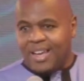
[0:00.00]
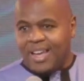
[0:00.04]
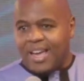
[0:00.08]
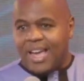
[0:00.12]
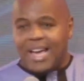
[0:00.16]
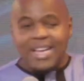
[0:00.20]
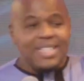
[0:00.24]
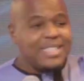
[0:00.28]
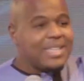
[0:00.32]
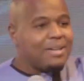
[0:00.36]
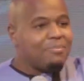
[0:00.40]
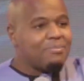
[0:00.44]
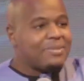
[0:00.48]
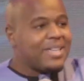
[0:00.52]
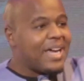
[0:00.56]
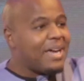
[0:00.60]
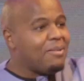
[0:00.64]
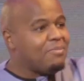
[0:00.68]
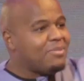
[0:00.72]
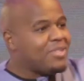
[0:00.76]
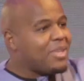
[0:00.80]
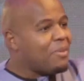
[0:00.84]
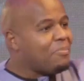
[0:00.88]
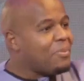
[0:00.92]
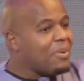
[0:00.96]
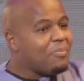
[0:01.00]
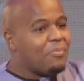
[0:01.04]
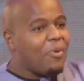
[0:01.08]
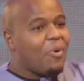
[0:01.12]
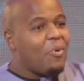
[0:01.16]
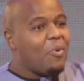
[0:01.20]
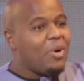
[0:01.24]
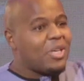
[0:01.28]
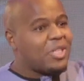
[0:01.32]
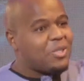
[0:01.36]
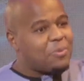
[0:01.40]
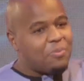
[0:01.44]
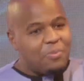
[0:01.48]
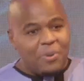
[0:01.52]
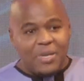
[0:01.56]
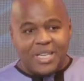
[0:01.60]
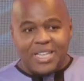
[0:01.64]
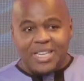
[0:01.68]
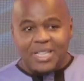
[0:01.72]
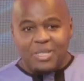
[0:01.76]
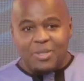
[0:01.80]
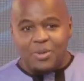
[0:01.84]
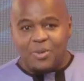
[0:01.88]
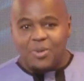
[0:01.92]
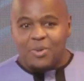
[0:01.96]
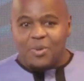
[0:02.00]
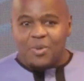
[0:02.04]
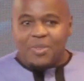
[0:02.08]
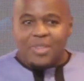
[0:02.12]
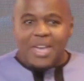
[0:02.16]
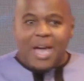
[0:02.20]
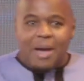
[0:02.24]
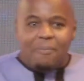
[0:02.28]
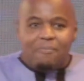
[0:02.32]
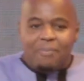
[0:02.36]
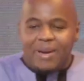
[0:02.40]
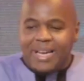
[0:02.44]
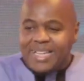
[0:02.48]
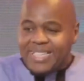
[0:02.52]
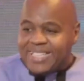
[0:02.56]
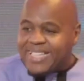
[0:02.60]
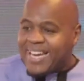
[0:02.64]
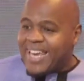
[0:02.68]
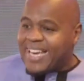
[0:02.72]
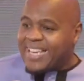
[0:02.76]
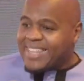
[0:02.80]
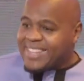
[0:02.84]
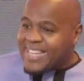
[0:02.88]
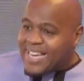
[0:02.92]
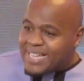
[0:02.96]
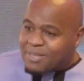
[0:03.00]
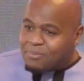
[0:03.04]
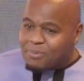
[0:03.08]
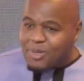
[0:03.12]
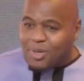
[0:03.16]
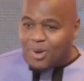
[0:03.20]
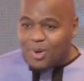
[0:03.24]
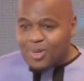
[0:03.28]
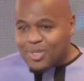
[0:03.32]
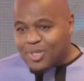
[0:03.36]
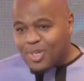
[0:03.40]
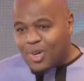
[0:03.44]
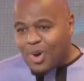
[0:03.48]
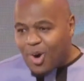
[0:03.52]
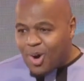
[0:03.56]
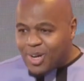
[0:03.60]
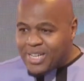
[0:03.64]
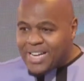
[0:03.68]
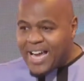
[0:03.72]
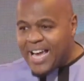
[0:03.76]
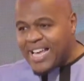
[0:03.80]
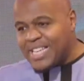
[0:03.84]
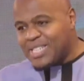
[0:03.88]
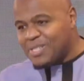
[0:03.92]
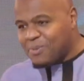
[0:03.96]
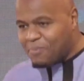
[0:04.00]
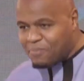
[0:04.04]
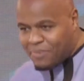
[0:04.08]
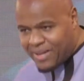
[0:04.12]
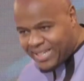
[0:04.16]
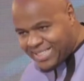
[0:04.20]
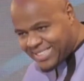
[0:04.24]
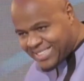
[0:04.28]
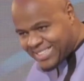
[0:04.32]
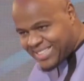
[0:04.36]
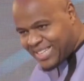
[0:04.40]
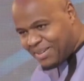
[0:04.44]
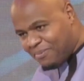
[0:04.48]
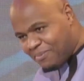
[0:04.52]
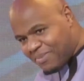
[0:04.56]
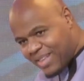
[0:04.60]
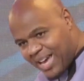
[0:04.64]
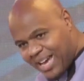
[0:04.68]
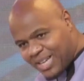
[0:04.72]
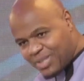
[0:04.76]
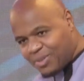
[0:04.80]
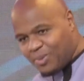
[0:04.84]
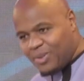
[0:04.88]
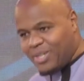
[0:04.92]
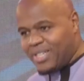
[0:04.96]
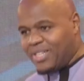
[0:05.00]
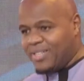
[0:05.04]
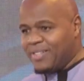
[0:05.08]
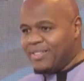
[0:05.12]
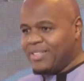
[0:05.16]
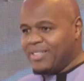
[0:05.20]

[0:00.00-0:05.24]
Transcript: And sometimes the people who are speaking to you, they are bent like that because God has bent them that way.